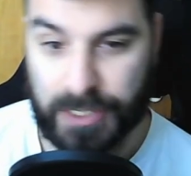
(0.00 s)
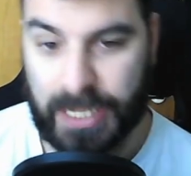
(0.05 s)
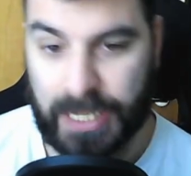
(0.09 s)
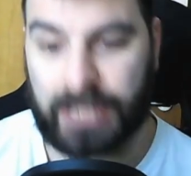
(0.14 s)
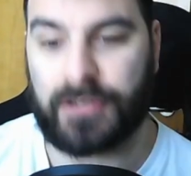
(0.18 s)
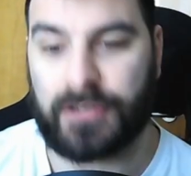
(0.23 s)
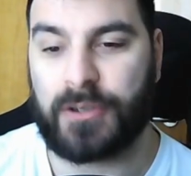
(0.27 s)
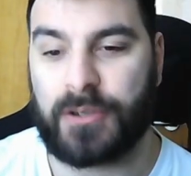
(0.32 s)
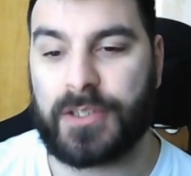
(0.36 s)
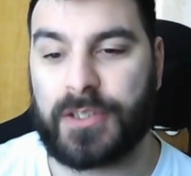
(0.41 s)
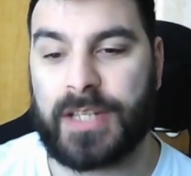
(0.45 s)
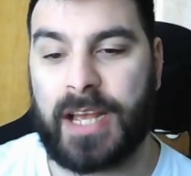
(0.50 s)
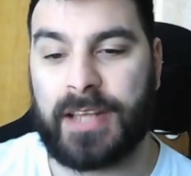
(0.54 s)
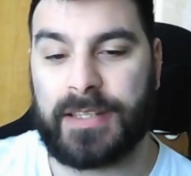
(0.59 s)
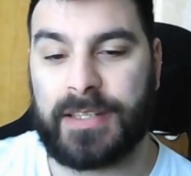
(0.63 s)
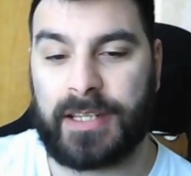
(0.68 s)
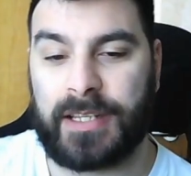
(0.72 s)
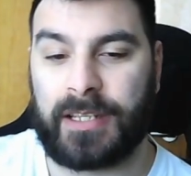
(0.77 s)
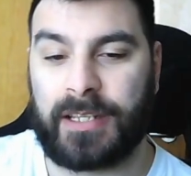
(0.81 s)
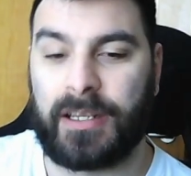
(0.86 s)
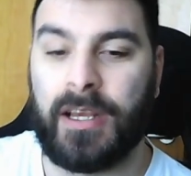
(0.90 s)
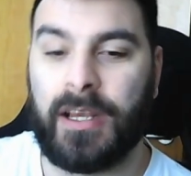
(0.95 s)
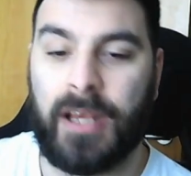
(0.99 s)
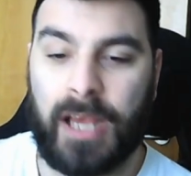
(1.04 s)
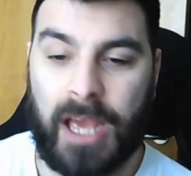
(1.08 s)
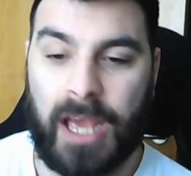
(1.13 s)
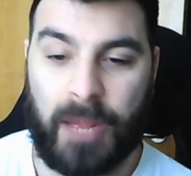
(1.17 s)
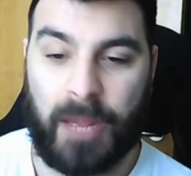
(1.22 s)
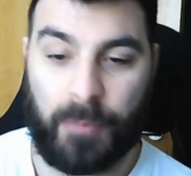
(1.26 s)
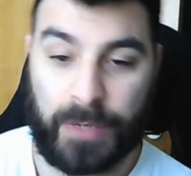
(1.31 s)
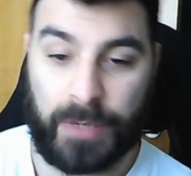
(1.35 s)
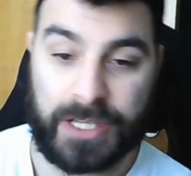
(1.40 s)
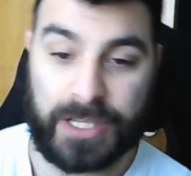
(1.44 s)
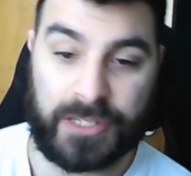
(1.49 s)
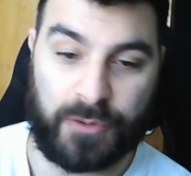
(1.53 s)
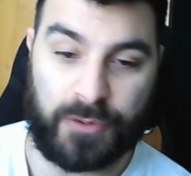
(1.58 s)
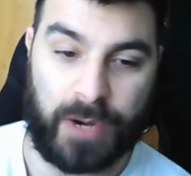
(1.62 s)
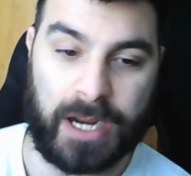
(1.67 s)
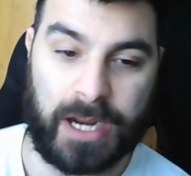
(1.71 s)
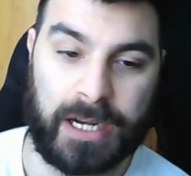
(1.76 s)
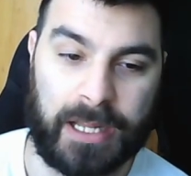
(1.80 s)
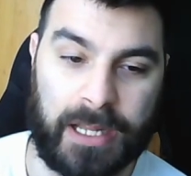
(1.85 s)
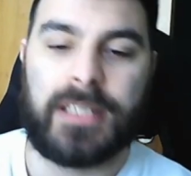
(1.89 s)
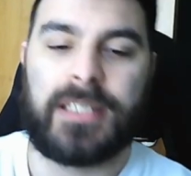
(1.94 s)
his exercising and with his
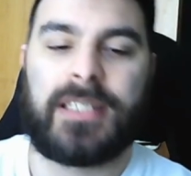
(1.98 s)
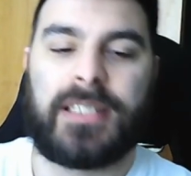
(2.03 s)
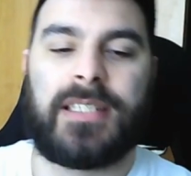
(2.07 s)
training.